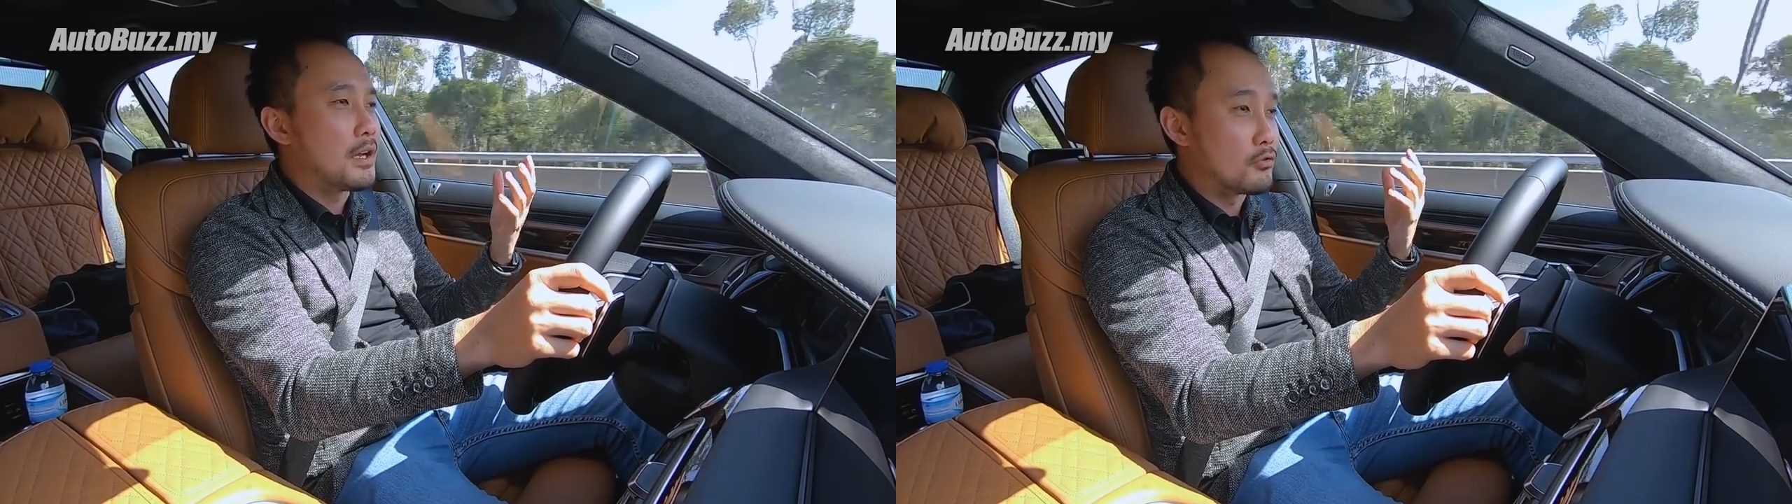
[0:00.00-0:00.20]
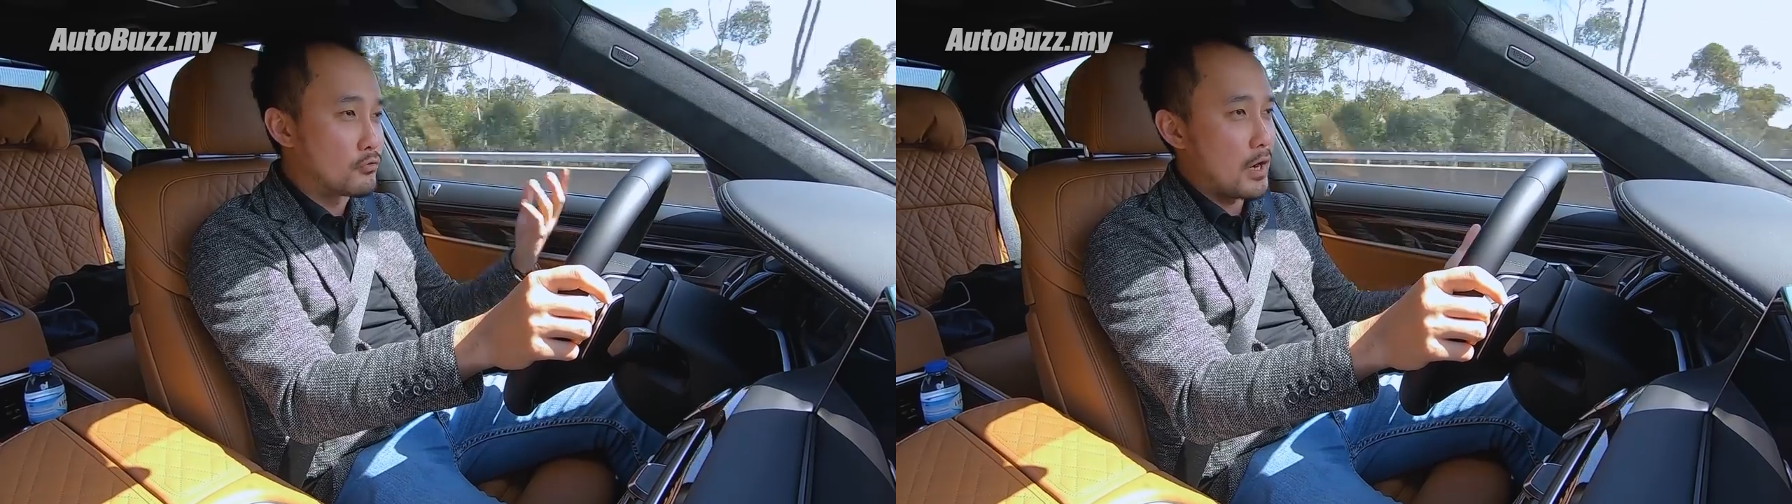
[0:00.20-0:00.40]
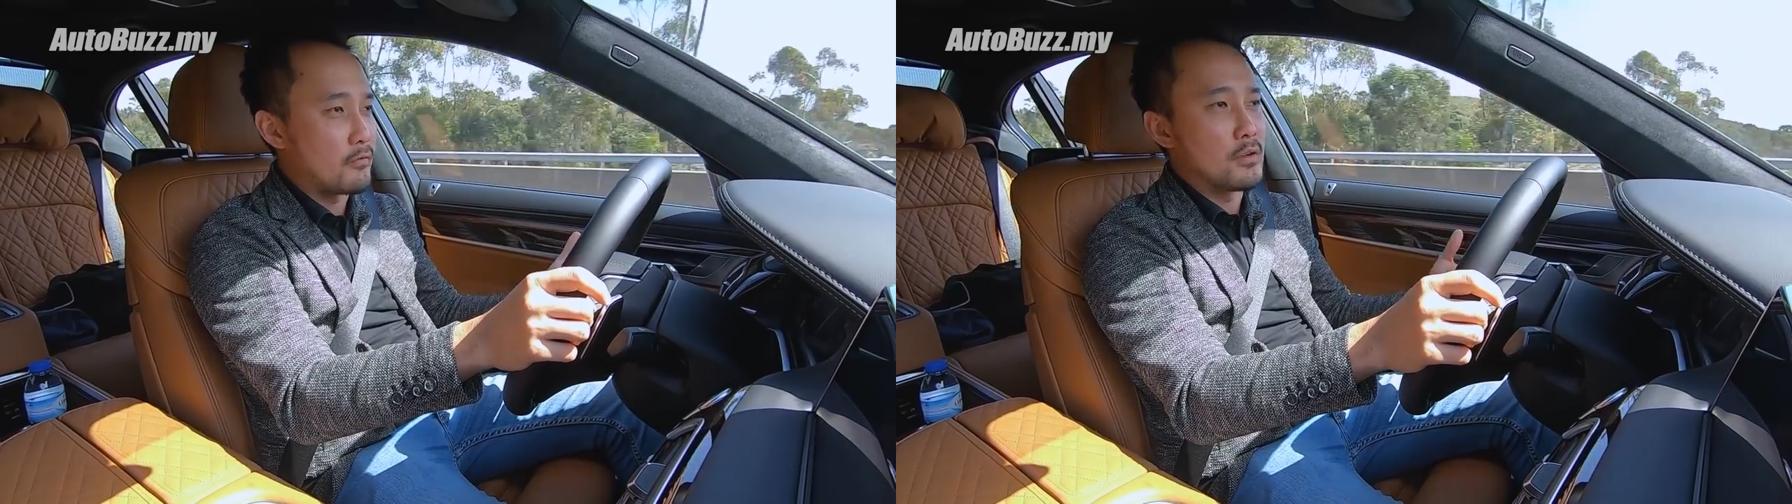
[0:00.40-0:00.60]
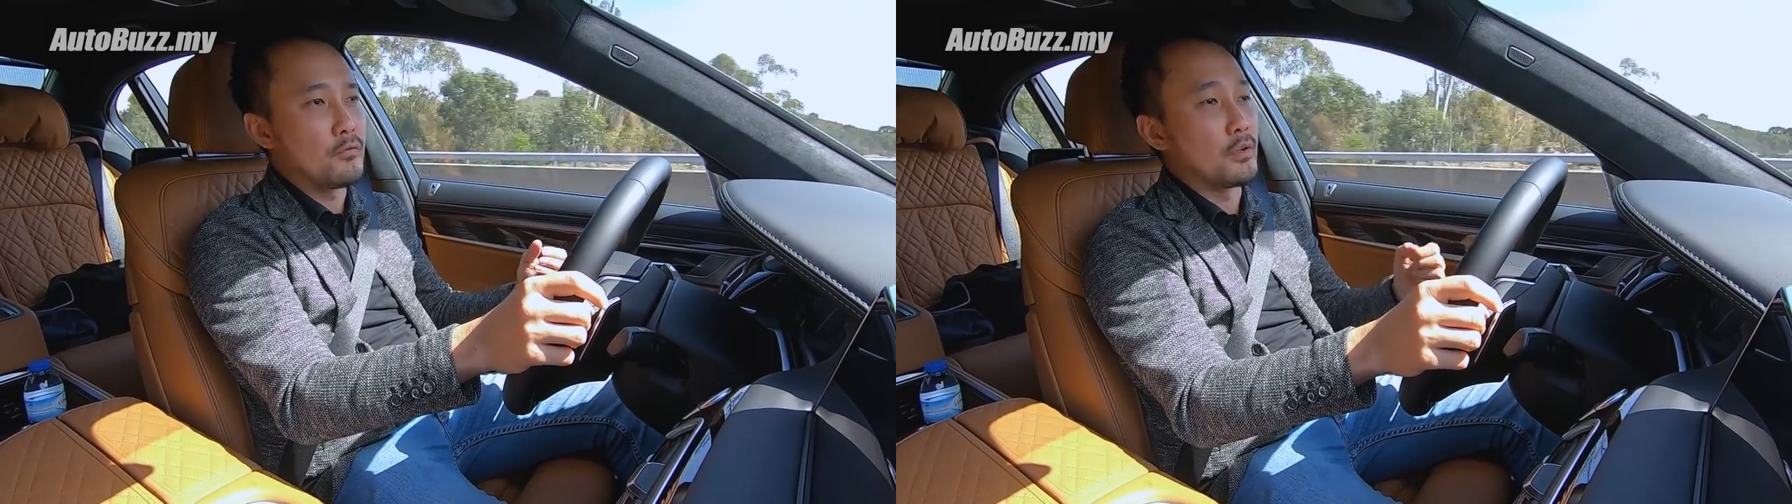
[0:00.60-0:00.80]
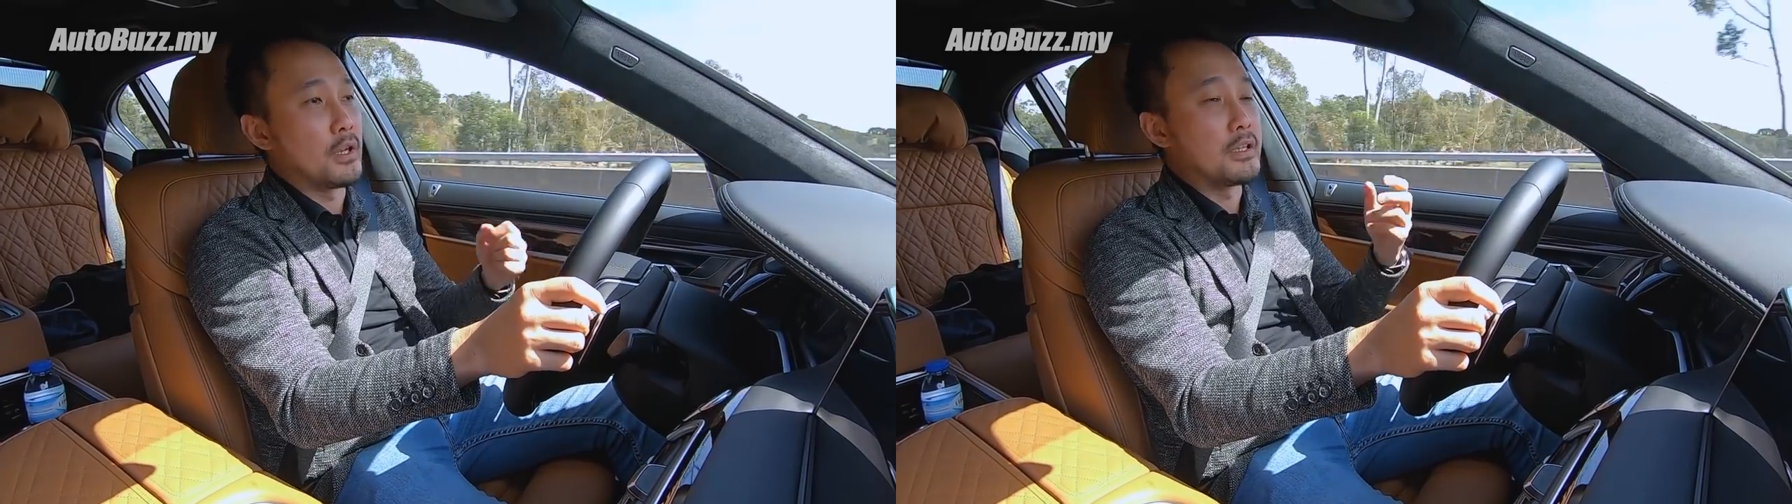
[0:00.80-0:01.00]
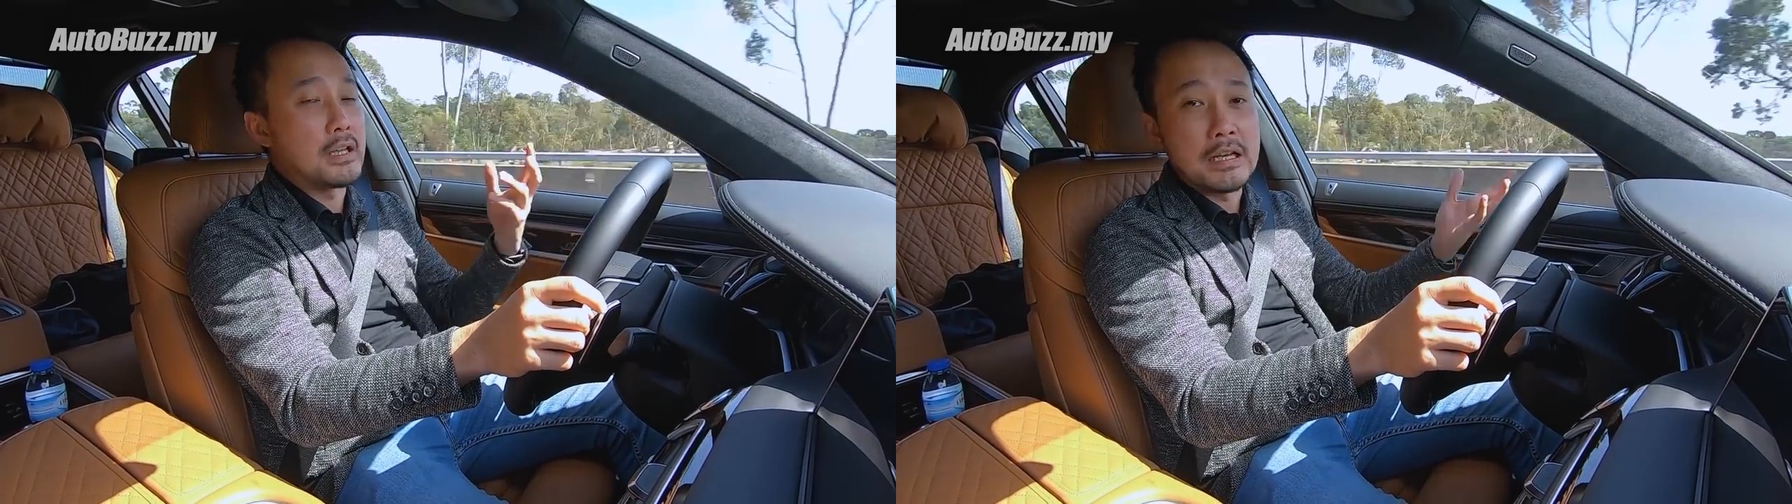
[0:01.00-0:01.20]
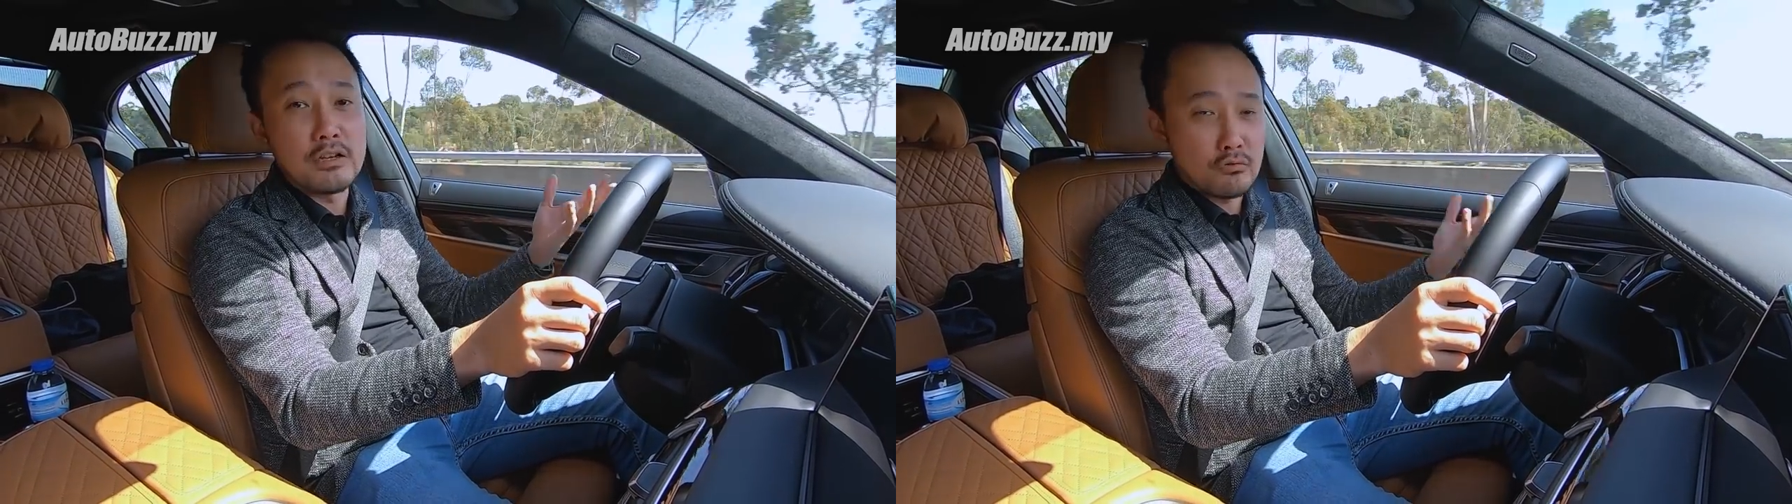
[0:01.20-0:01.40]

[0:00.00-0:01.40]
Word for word: a driver for their daily